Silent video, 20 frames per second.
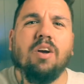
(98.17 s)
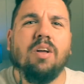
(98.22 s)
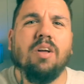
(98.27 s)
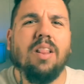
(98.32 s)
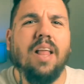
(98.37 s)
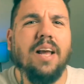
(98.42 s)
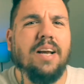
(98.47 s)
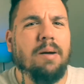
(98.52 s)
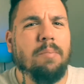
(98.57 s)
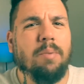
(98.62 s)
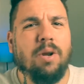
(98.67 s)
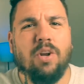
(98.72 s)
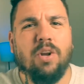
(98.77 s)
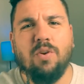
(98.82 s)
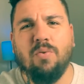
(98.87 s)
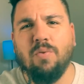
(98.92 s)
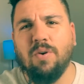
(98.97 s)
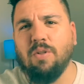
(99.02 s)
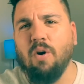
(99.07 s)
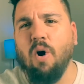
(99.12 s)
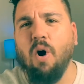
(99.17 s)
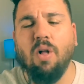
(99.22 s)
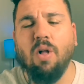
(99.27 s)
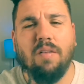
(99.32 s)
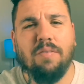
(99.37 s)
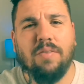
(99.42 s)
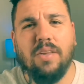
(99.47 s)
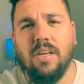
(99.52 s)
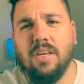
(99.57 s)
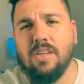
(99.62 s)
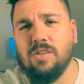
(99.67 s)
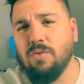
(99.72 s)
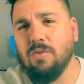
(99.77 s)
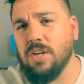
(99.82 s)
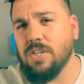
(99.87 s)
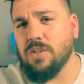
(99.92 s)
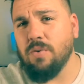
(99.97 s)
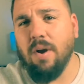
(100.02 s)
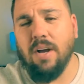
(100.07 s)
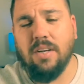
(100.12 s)
like I'm gonna do with all of these
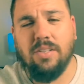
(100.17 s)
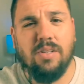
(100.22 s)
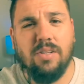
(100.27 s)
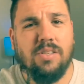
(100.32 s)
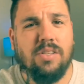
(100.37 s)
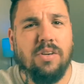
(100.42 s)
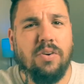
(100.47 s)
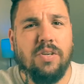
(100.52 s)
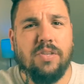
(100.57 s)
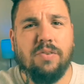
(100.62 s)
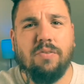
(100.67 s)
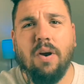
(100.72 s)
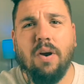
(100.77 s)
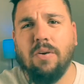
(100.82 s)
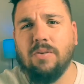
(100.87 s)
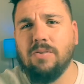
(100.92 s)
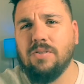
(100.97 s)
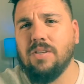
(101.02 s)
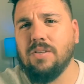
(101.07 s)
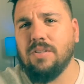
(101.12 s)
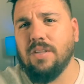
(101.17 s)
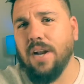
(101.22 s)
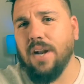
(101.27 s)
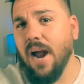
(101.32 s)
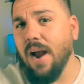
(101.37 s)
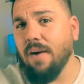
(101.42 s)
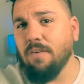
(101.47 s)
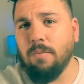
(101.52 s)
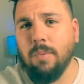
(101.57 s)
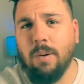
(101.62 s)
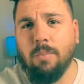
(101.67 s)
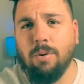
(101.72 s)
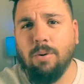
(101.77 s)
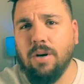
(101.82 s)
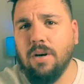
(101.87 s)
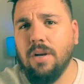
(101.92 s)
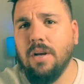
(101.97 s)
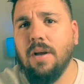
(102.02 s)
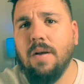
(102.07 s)
Resurrection Series fragrances that I remember.